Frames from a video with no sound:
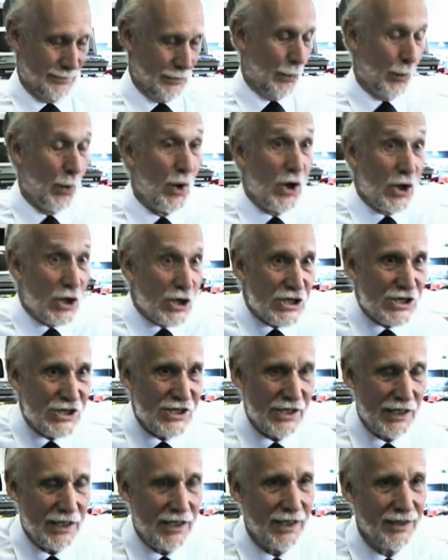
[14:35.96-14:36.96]

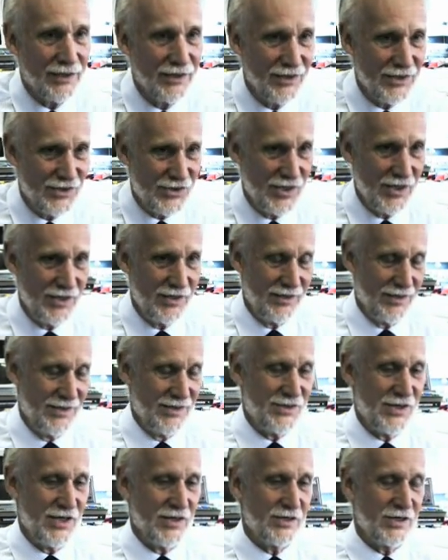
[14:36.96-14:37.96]
works and is
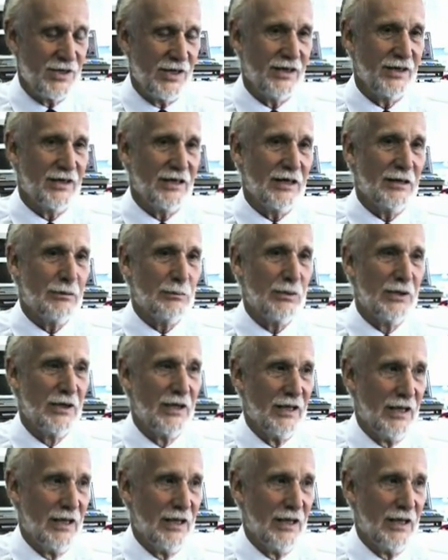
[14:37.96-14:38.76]
then taken up,